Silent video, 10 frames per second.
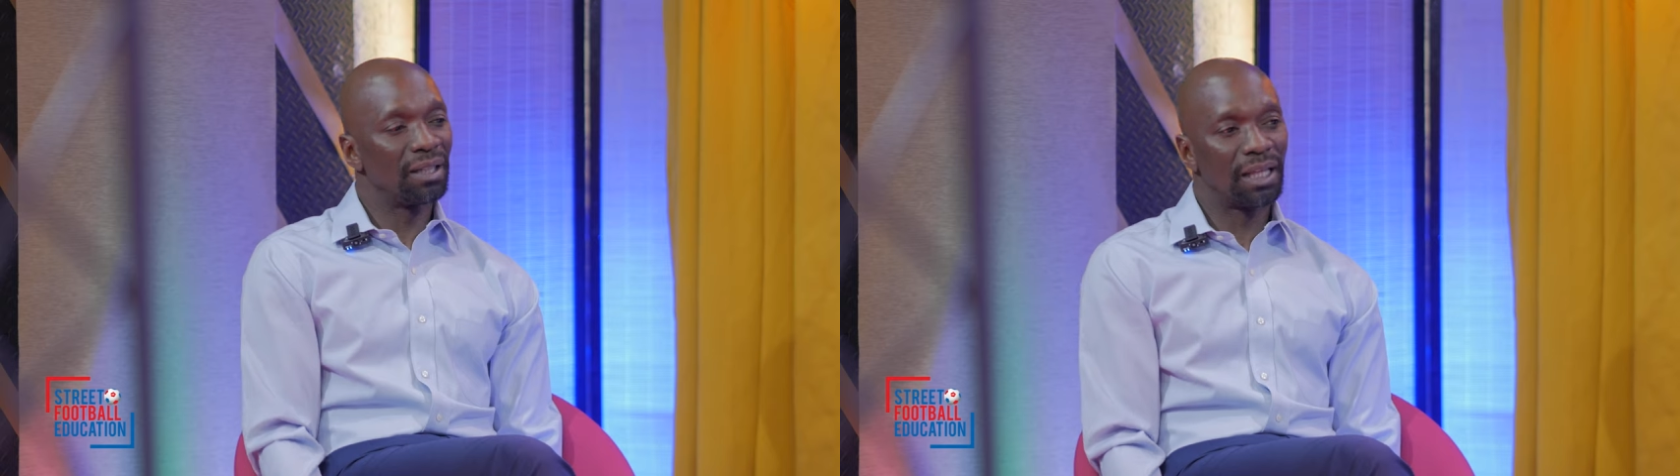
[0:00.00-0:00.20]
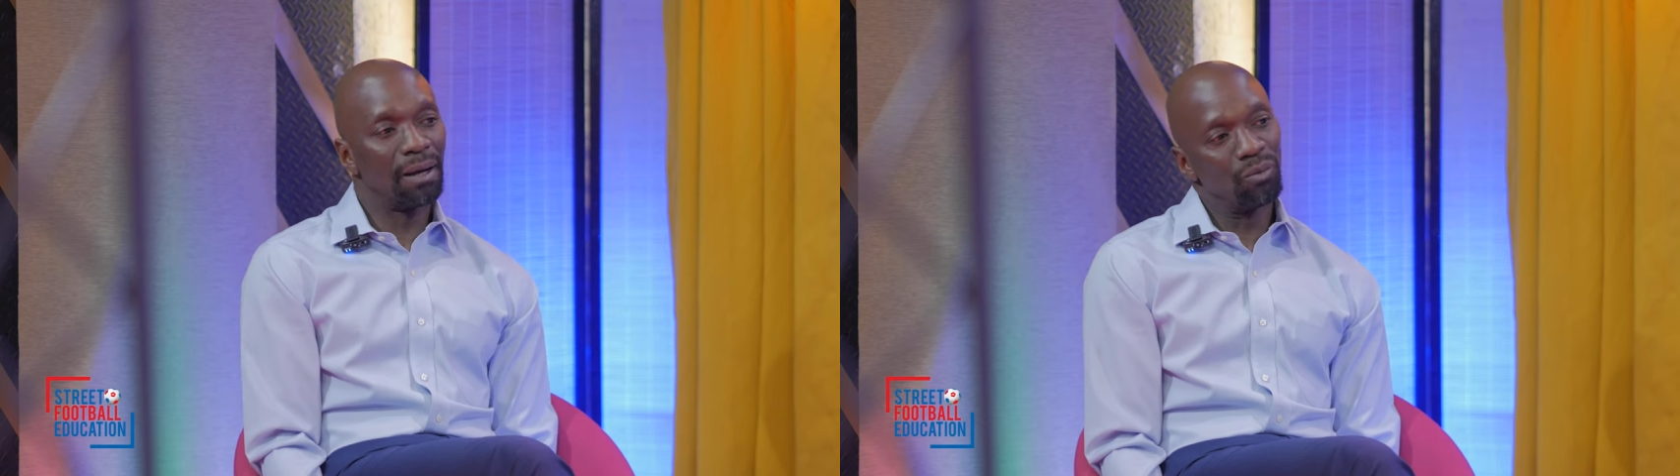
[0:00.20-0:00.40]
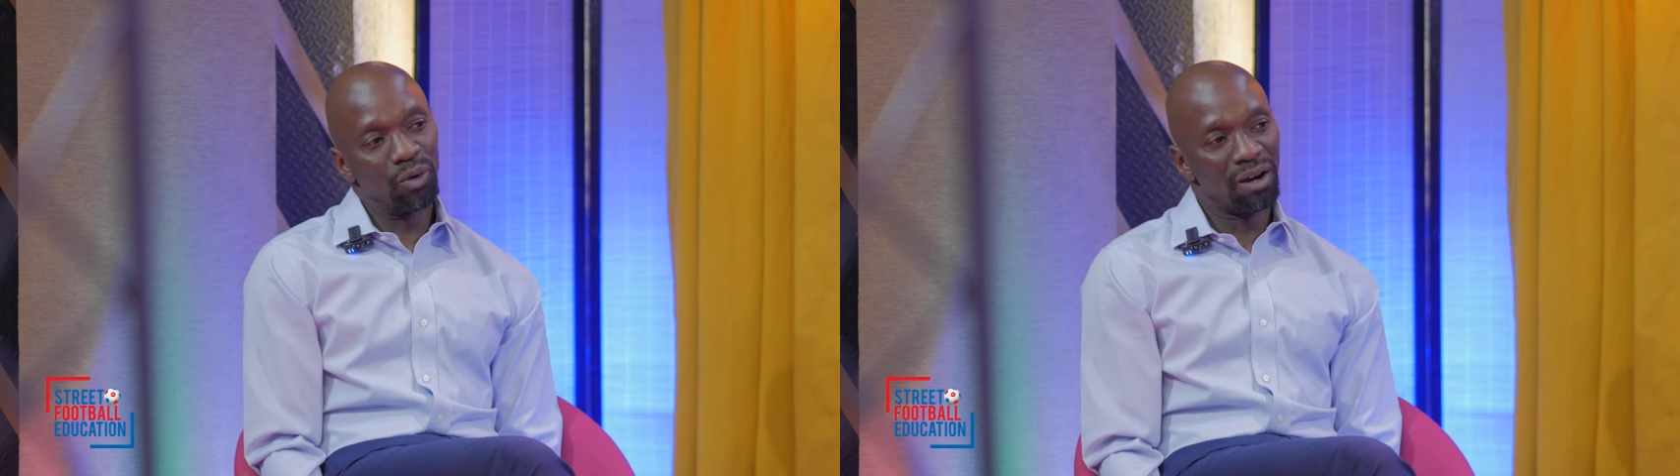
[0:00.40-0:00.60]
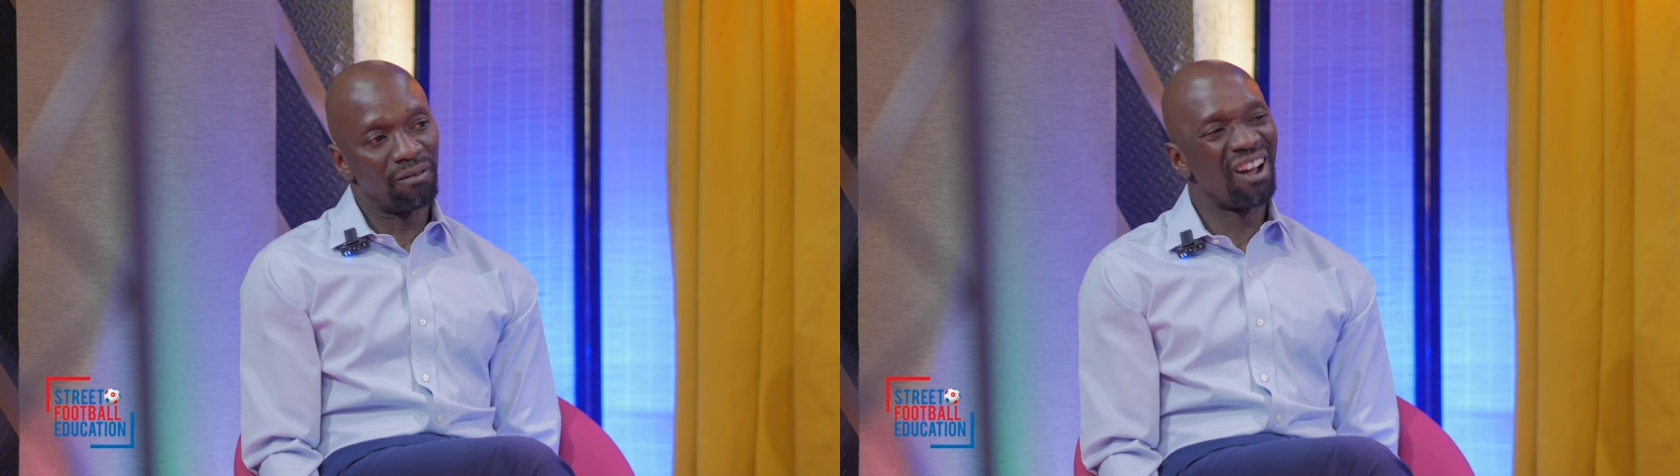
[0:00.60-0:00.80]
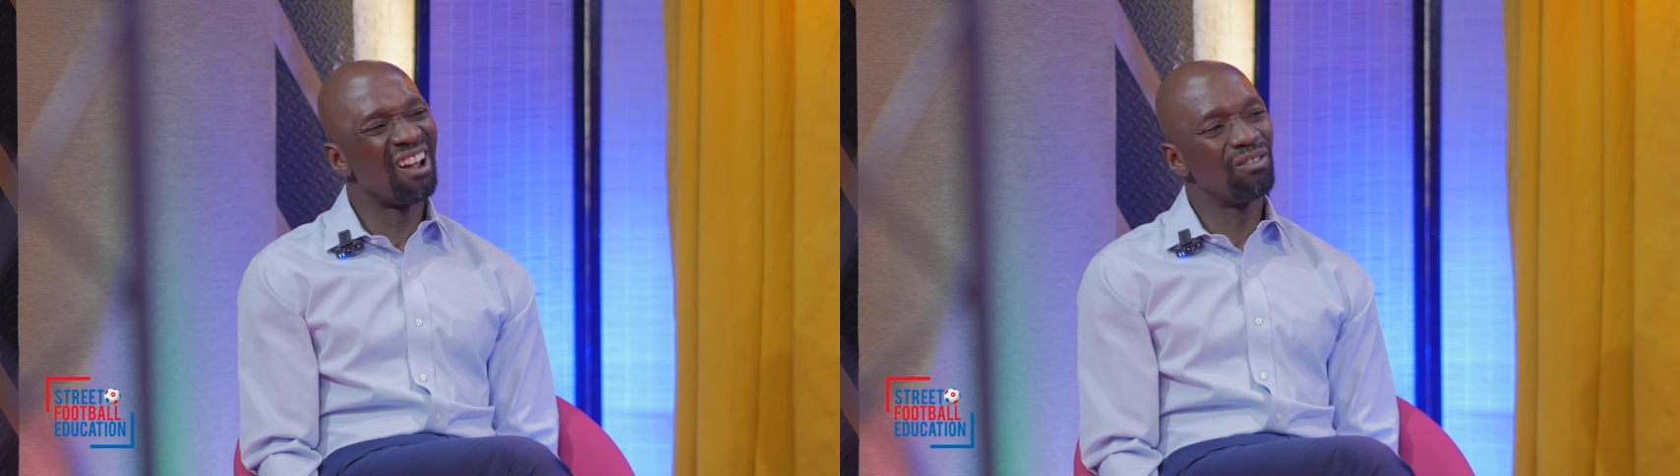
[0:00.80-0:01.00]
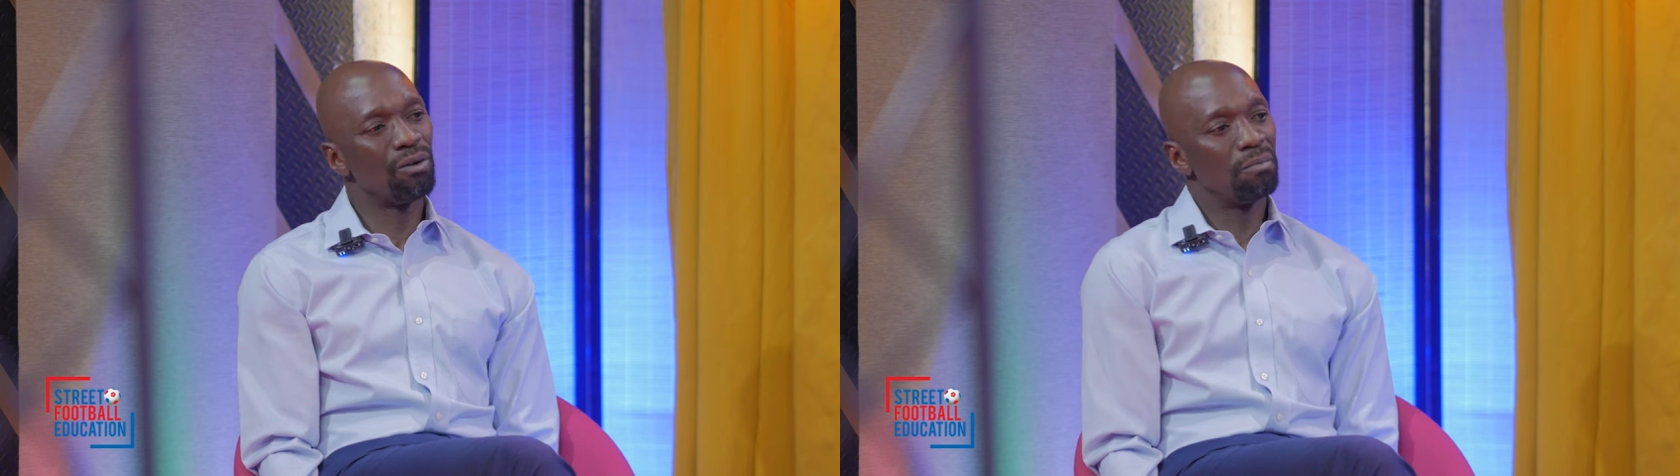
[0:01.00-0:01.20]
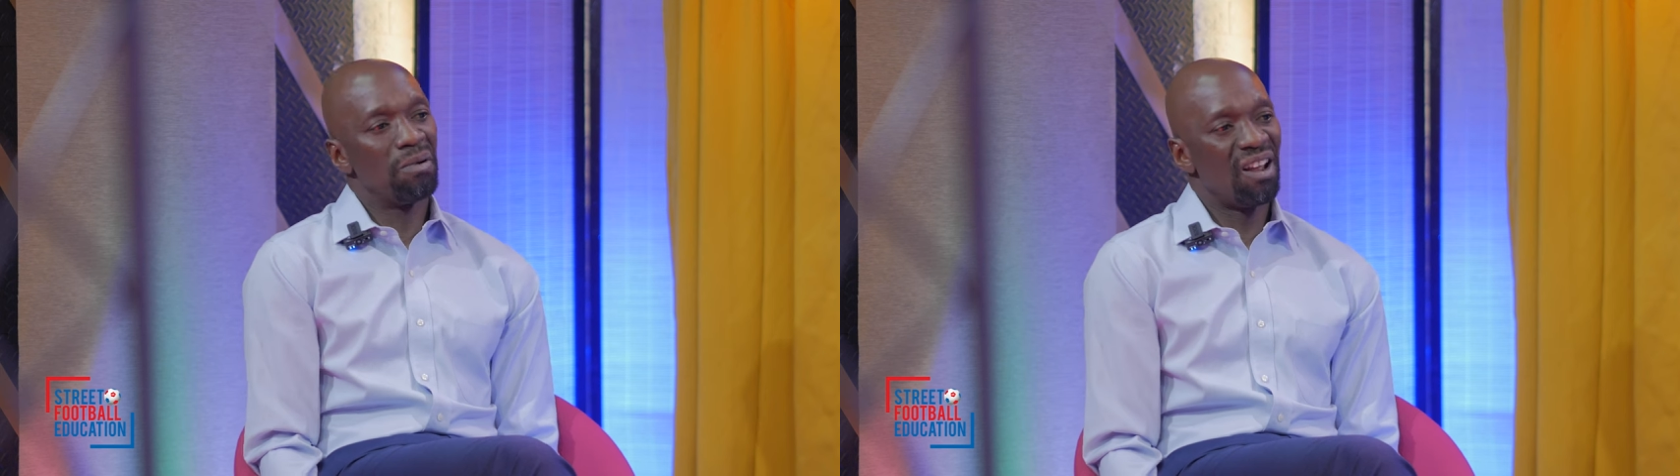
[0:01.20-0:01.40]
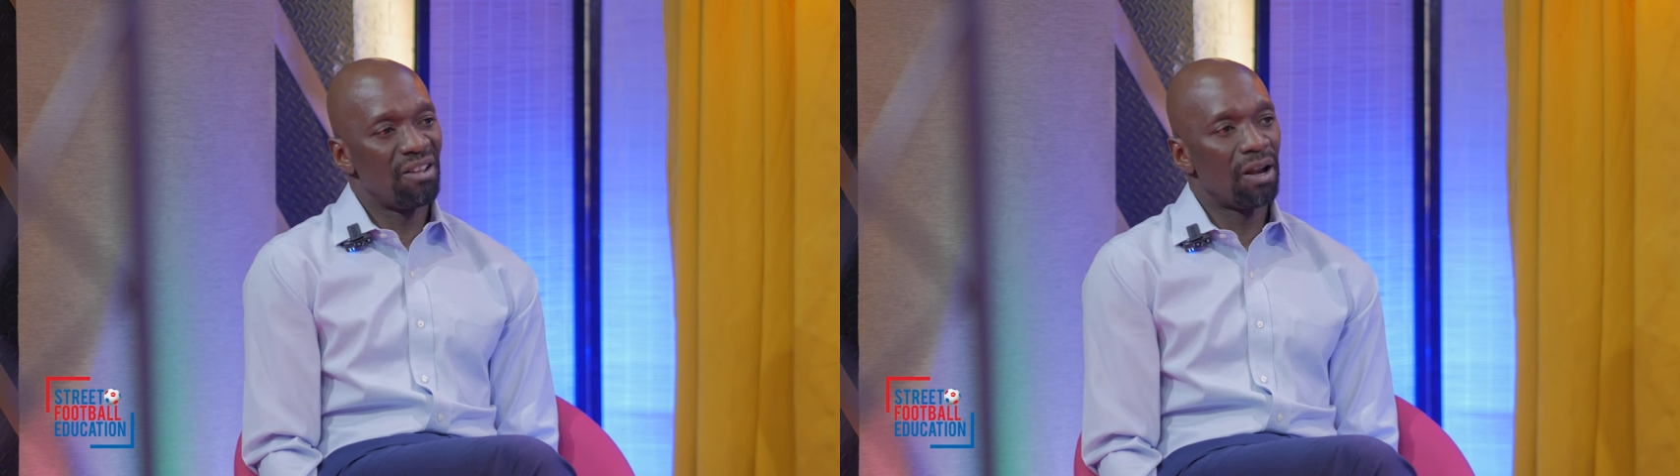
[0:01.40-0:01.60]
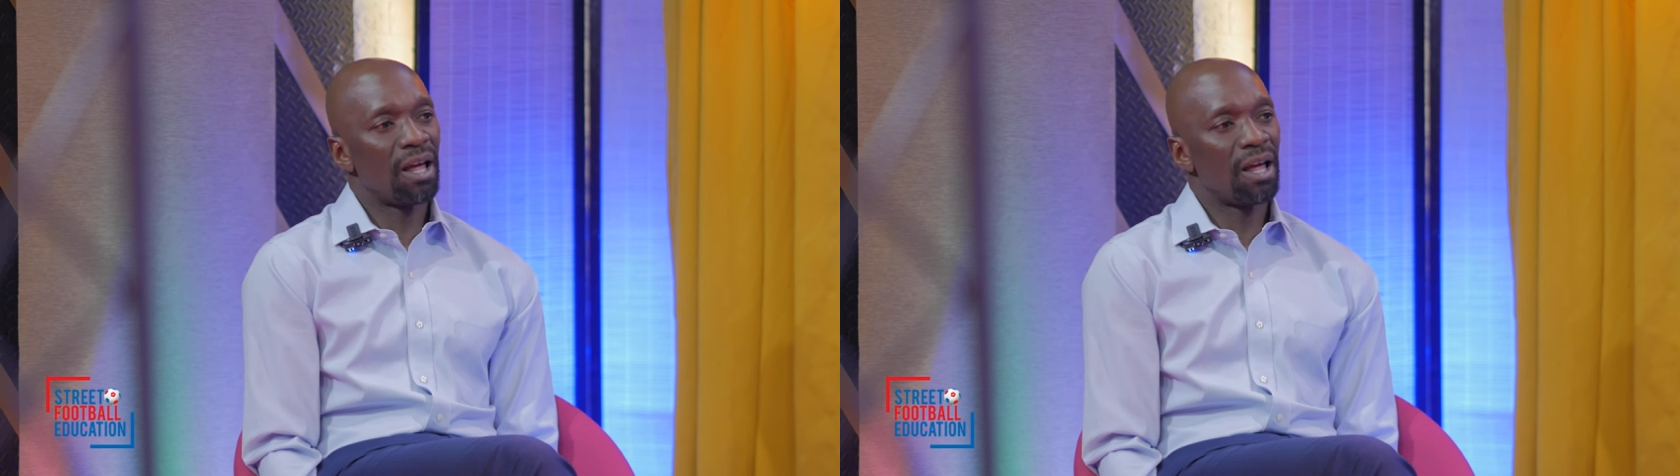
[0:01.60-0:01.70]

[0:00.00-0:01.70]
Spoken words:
my time, we have 100 players,